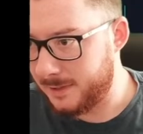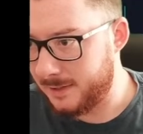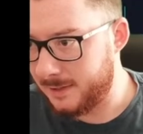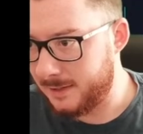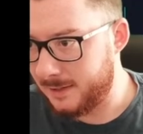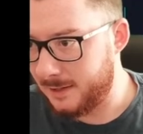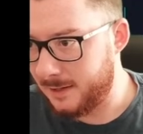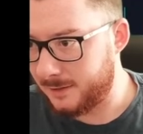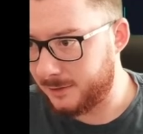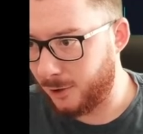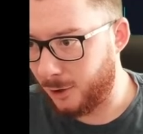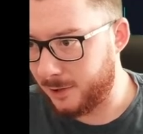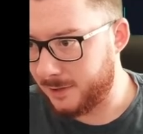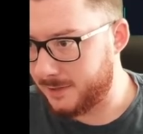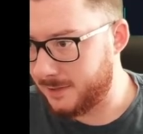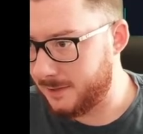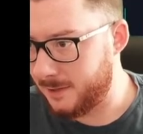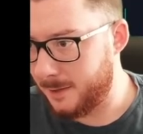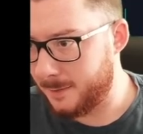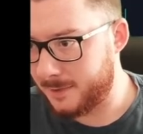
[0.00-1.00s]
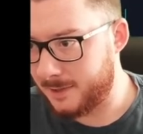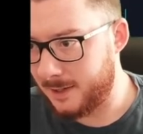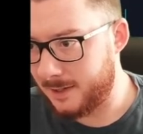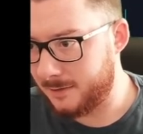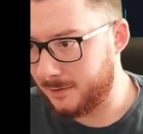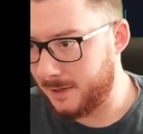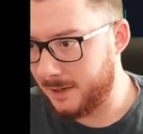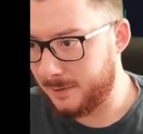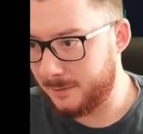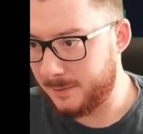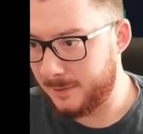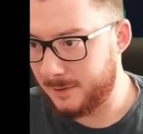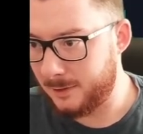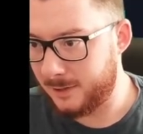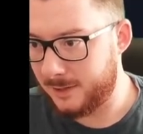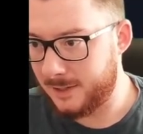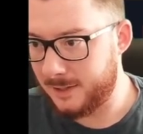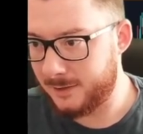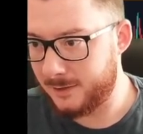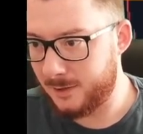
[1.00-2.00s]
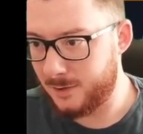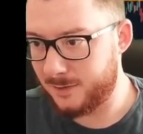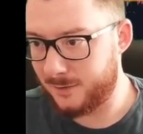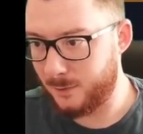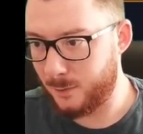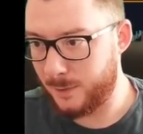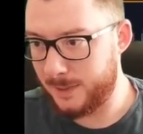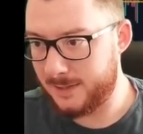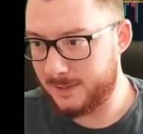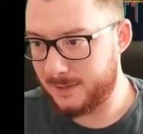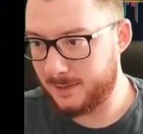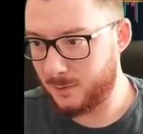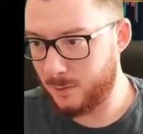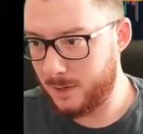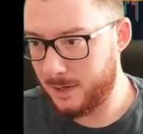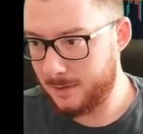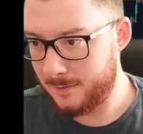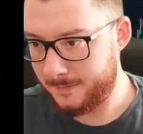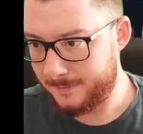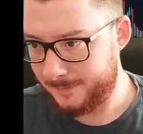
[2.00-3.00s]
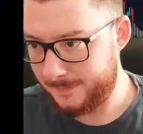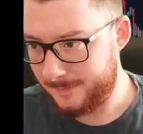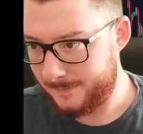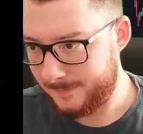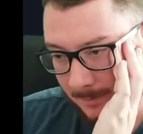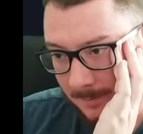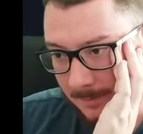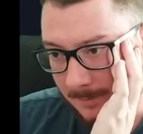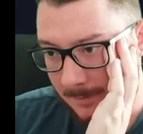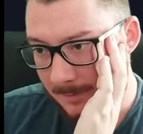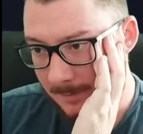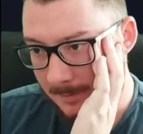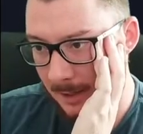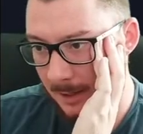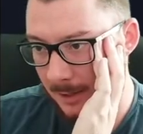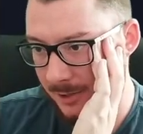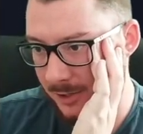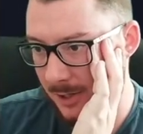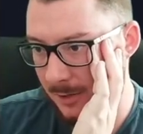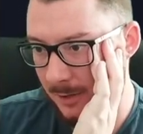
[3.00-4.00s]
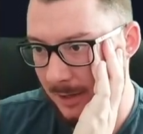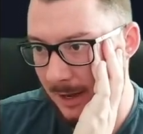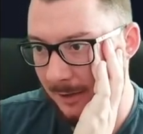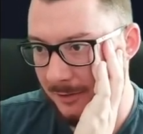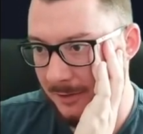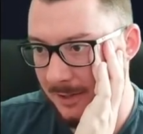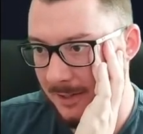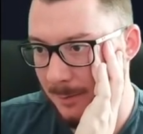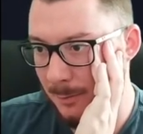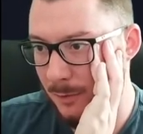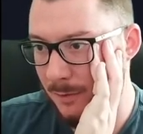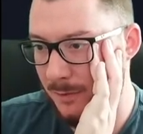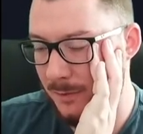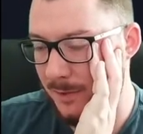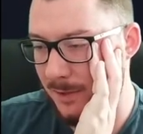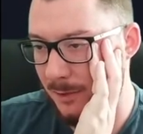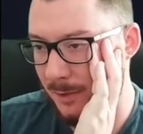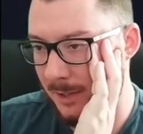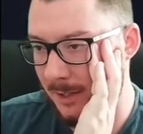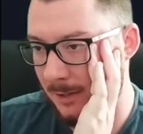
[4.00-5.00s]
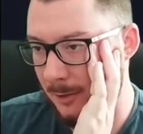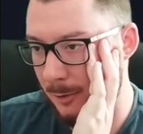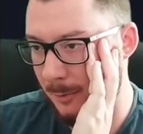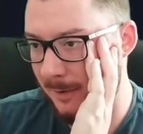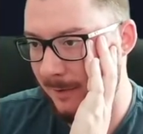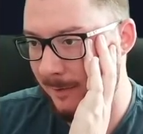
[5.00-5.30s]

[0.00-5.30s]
the targets to the upside, right? I've been looking at those for weeks as well. Generally after these moves, you do get a little bit